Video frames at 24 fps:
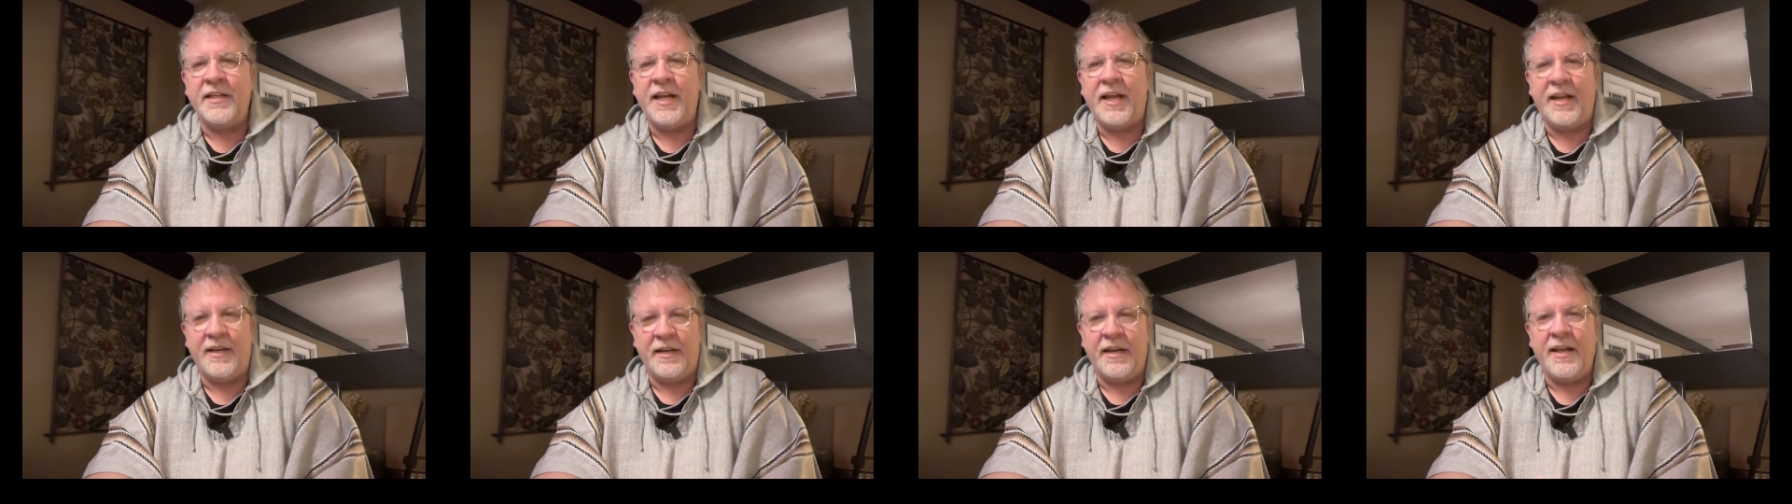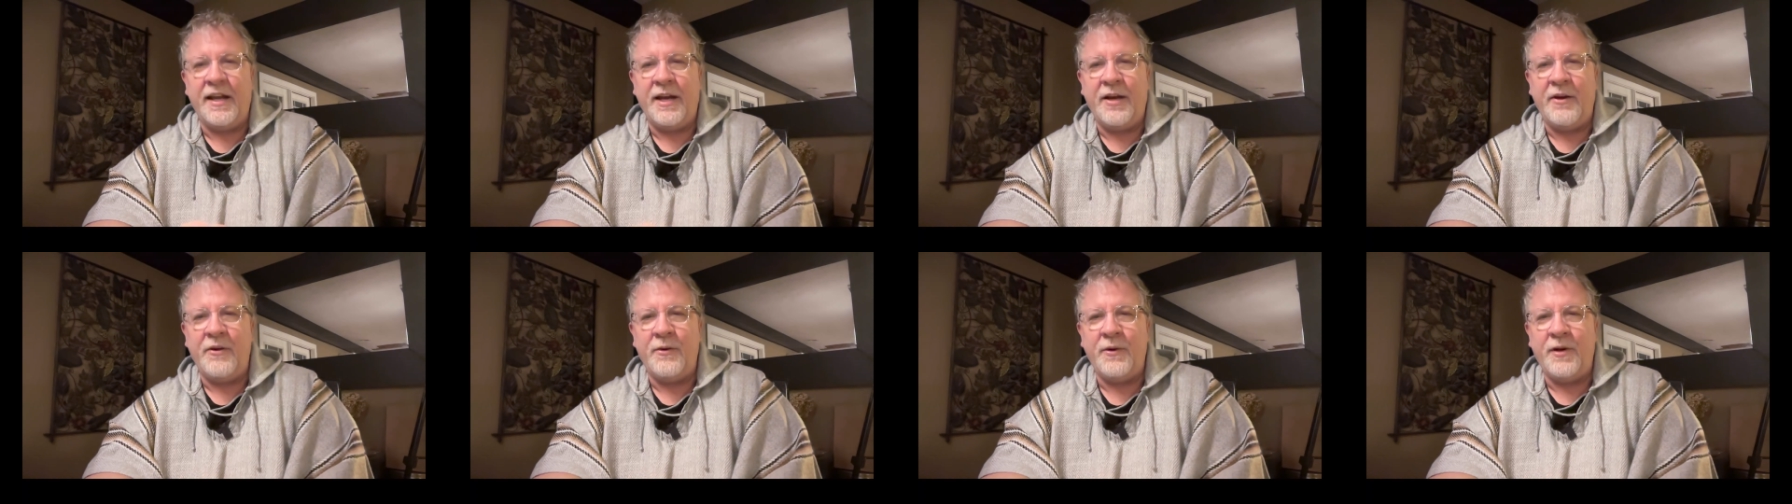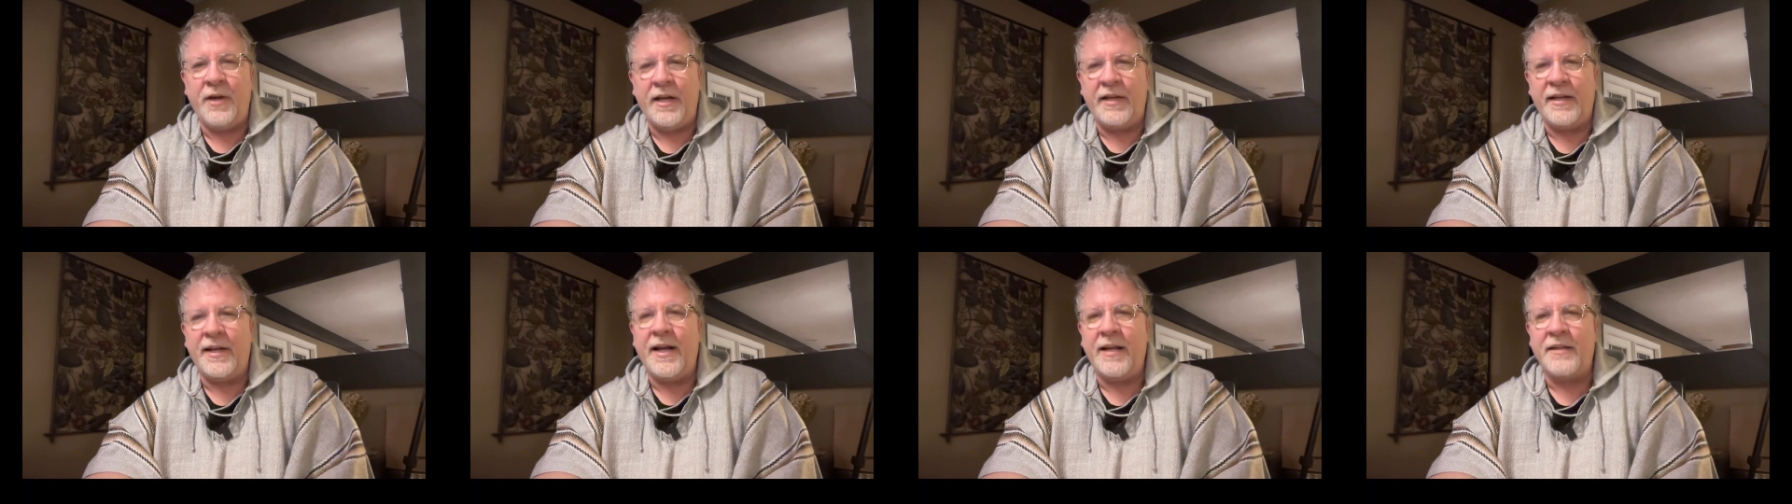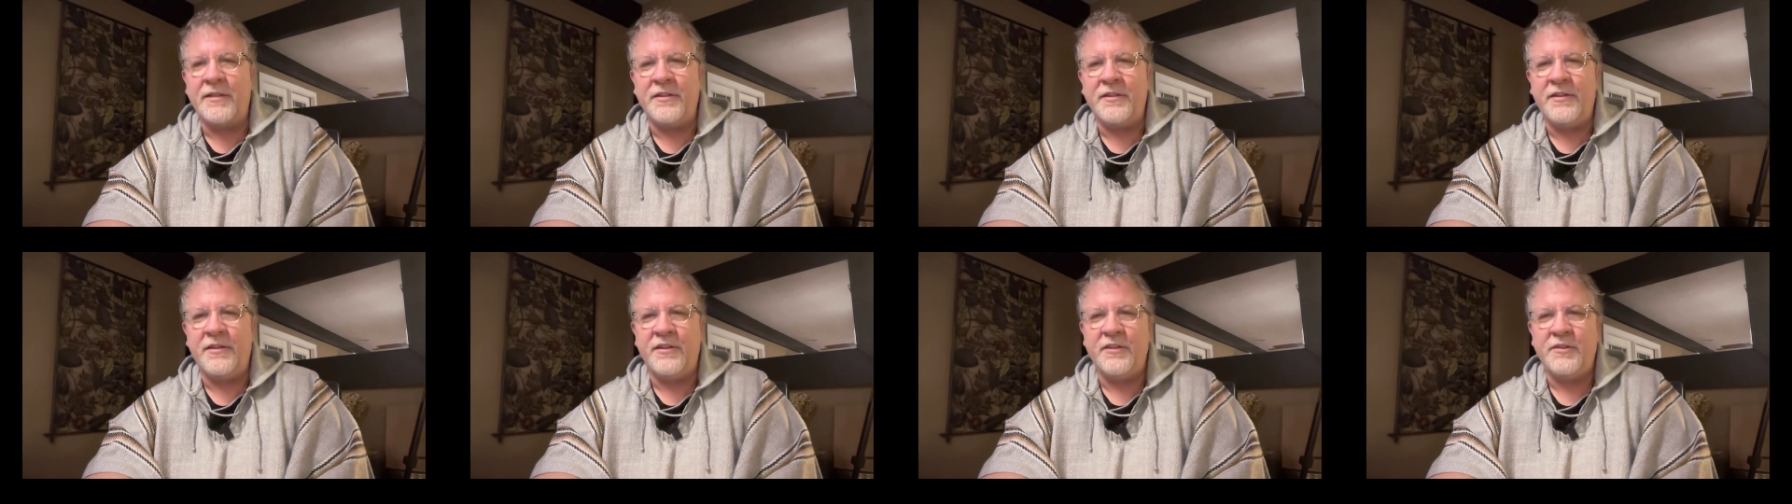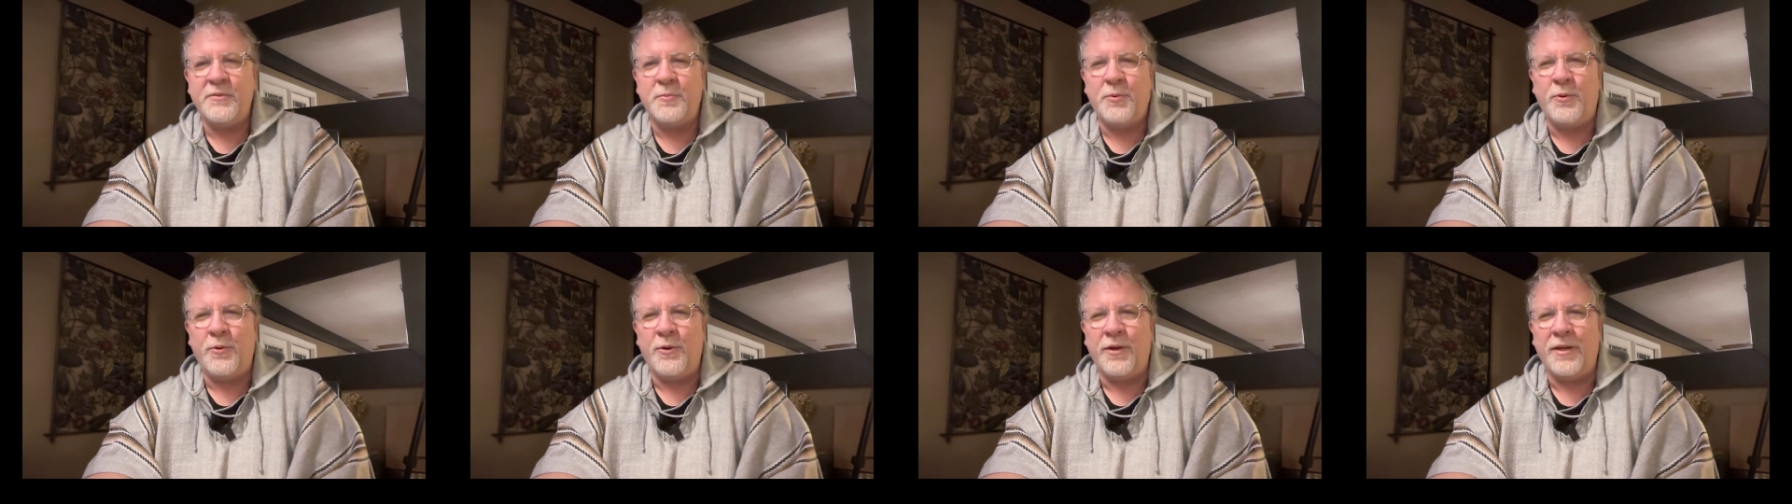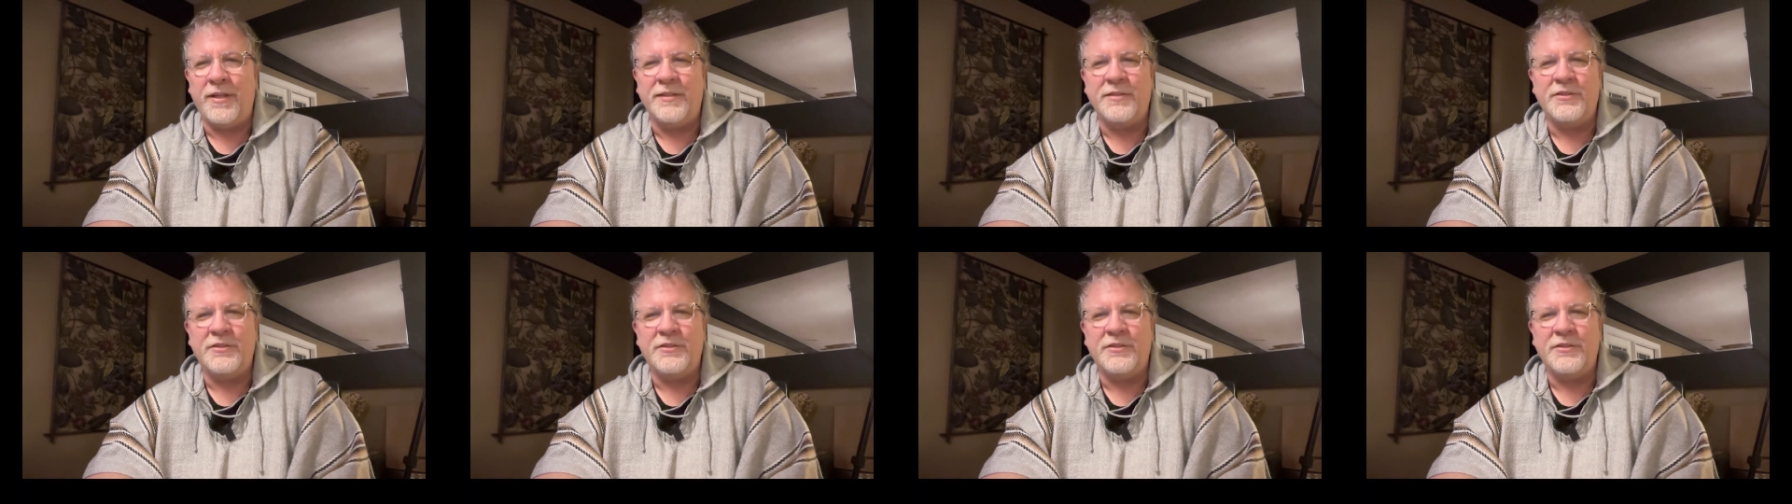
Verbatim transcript: and how I got to this point.